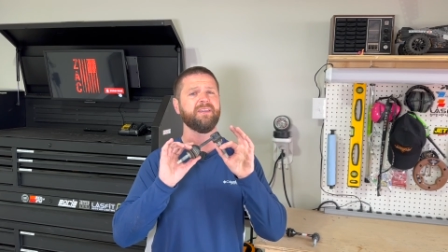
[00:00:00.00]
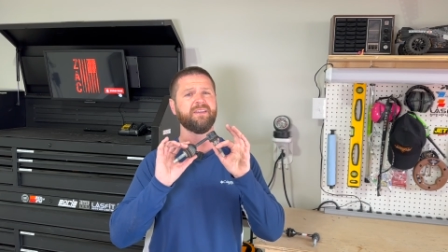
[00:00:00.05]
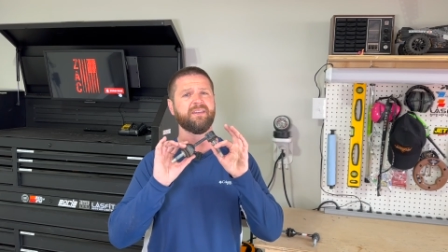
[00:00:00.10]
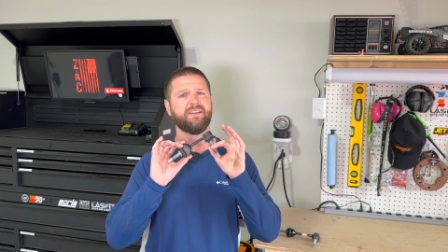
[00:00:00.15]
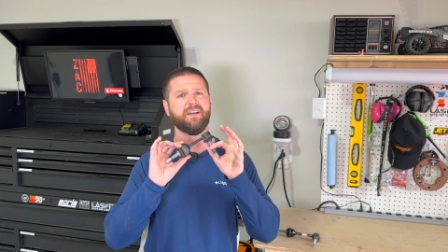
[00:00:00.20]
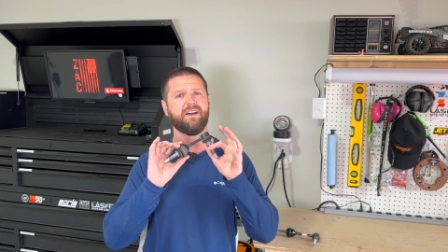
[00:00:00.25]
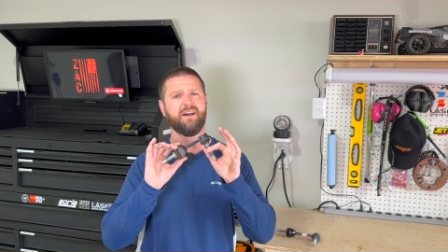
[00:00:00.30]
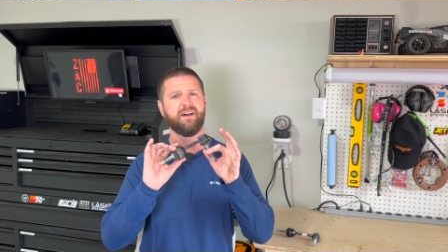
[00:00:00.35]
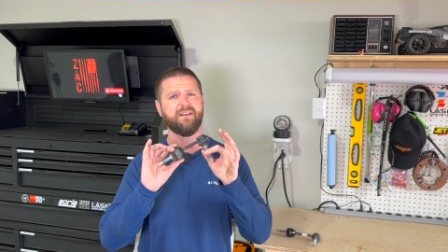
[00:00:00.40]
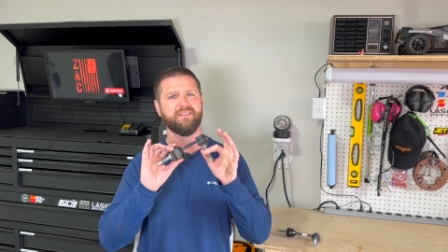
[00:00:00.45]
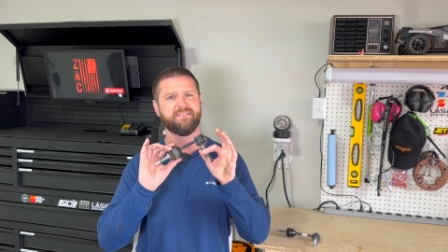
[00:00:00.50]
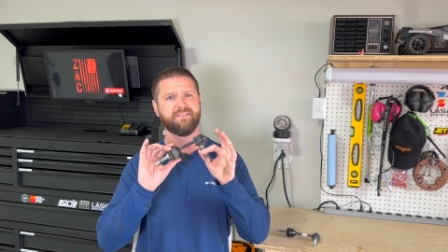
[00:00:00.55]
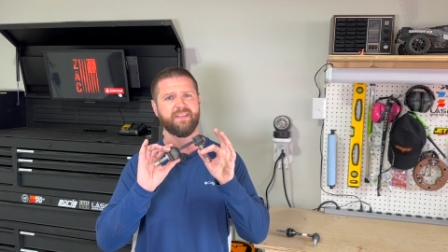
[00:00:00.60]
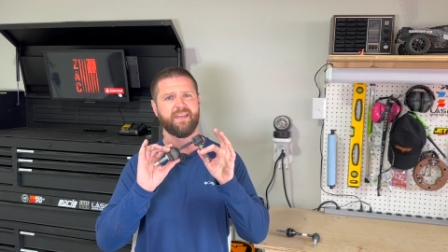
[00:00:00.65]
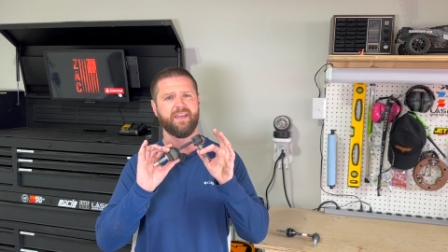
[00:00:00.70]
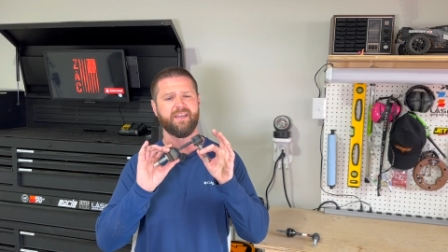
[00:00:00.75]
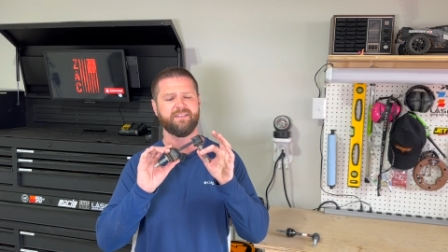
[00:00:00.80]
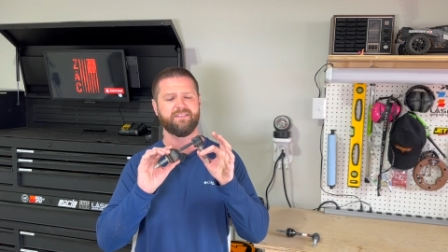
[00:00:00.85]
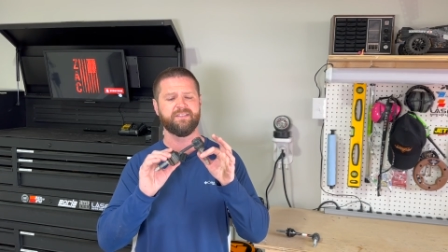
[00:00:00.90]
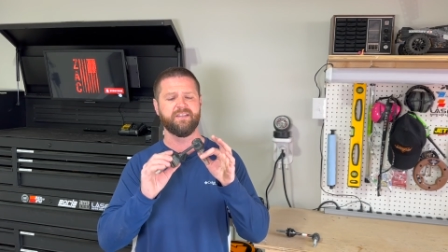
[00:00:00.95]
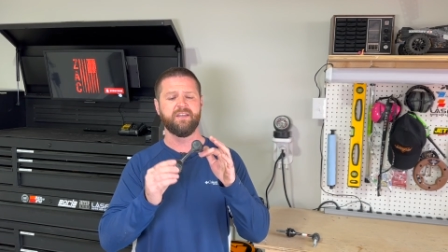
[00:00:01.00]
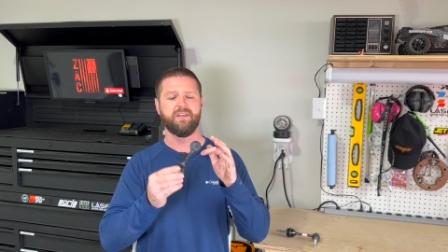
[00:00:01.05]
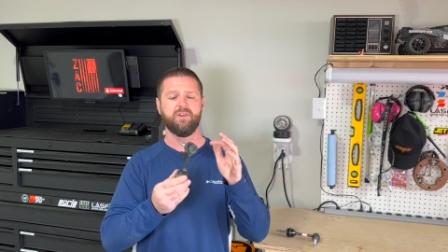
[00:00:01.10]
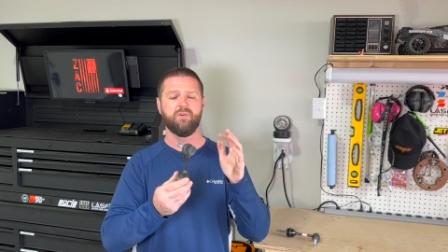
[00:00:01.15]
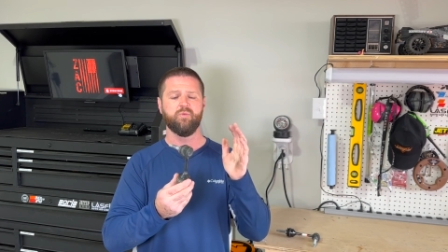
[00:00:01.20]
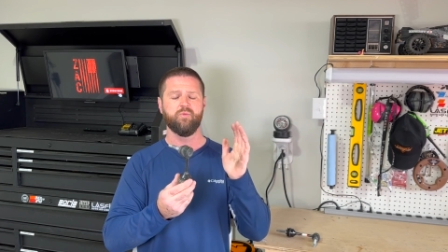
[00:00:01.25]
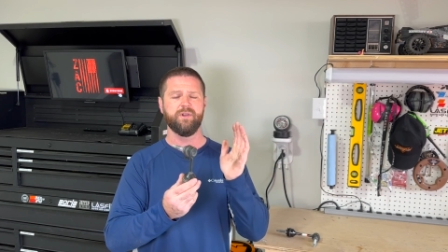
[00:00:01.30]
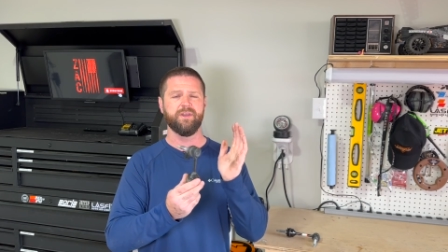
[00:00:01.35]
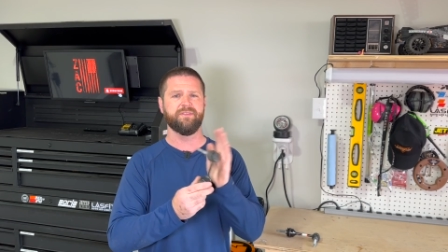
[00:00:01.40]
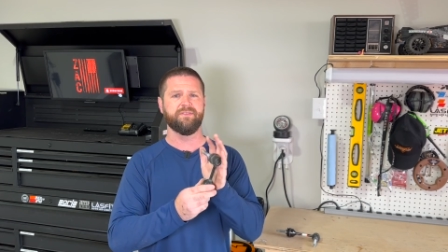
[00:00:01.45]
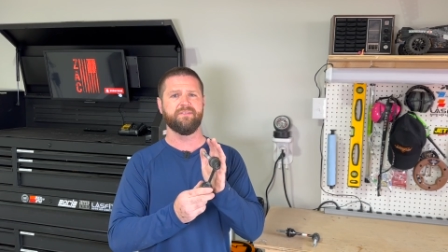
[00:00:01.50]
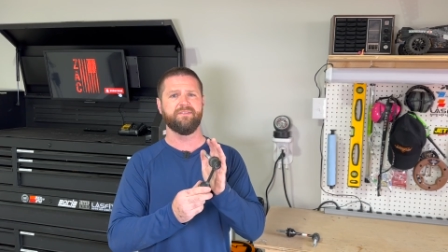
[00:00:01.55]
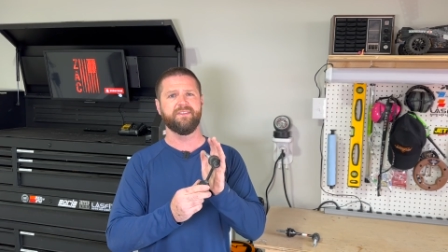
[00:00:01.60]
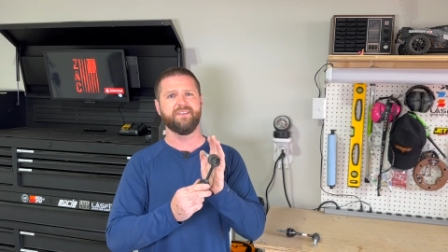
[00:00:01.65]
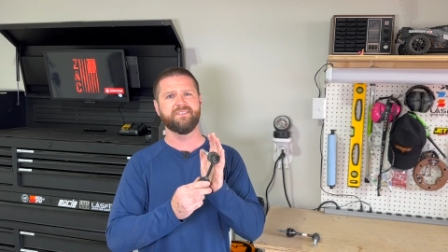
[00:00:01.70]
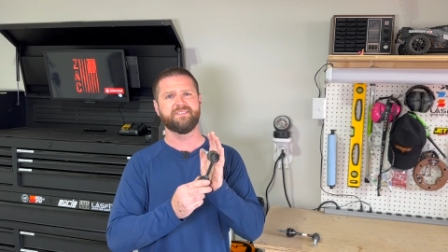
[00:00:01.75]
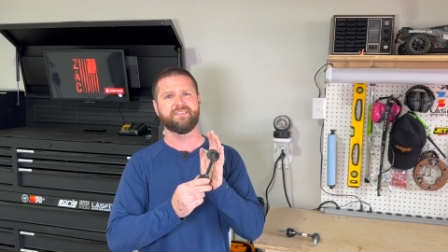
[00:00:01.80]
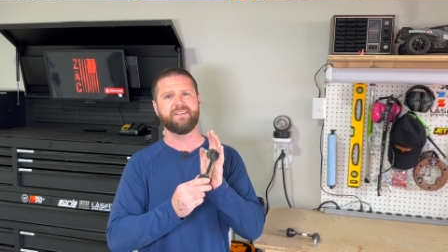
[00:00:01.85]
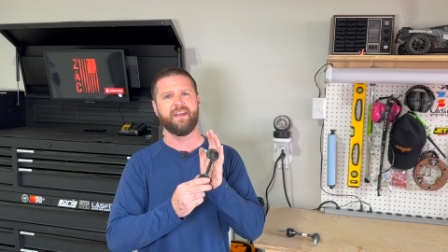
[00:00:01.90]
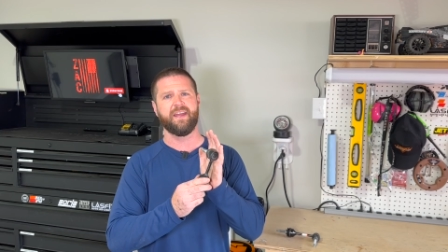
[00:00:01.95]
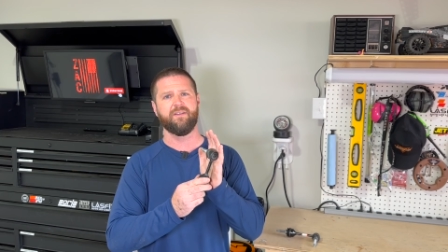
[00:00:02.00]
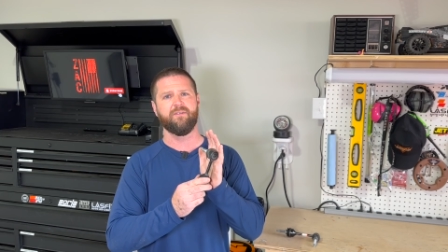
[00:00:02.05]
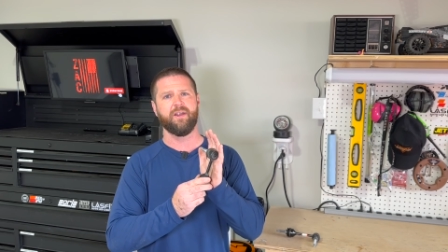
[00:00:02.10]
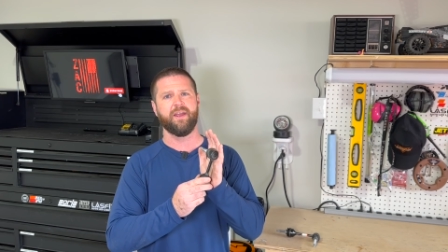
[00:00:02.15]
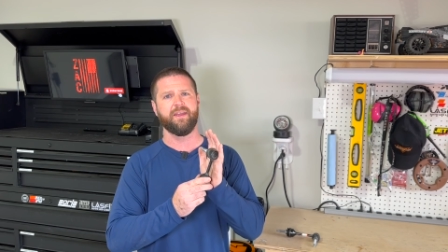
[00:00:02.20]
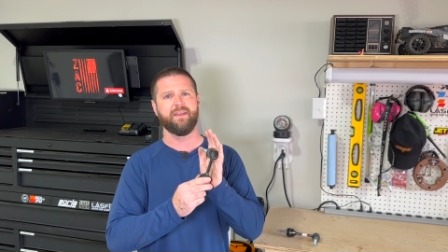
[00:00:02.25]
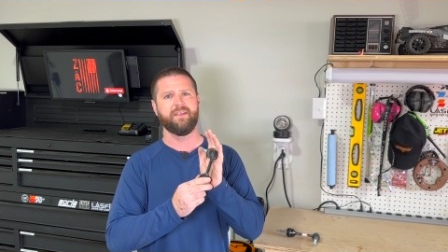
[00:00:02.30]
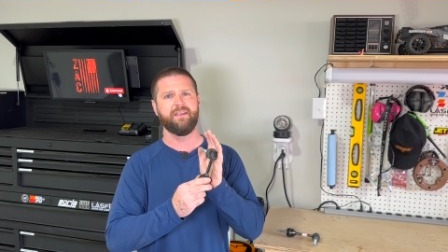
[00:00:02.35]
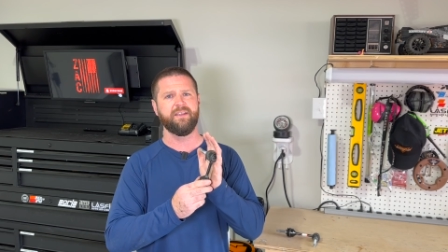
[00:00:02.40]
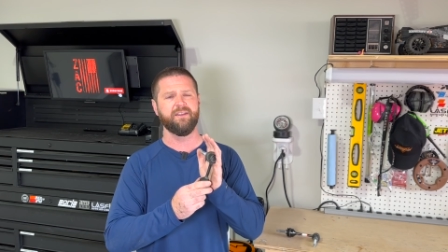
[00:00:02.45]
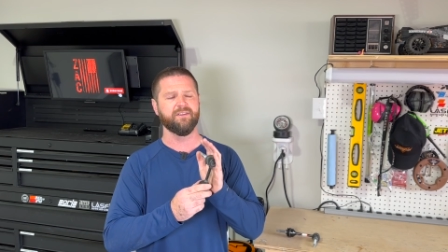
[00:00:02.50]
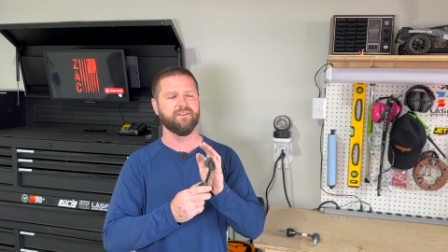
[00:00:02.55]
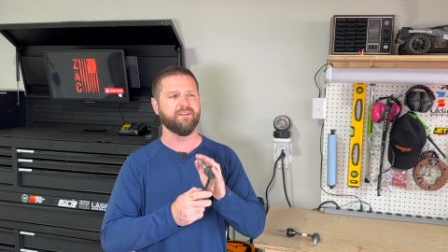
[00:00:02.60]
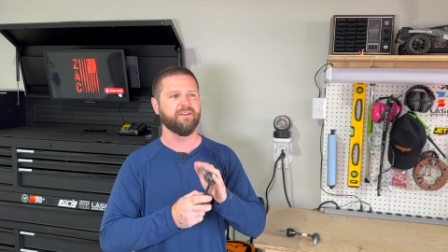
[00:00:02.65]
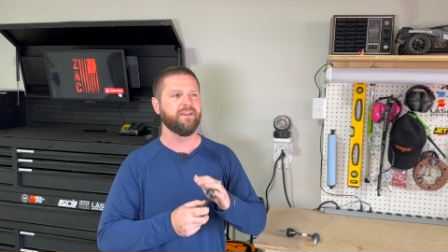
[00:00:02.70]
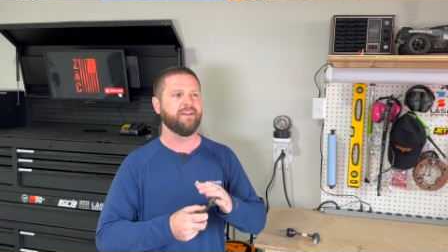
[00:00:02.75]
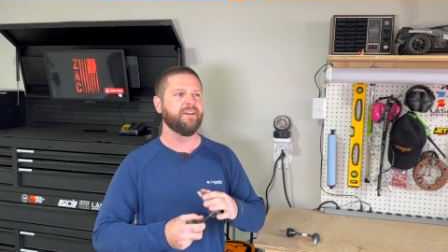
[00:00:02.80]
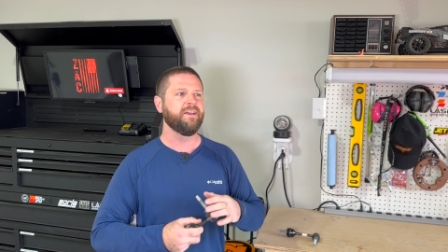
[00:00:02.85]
in contact with this guy right here.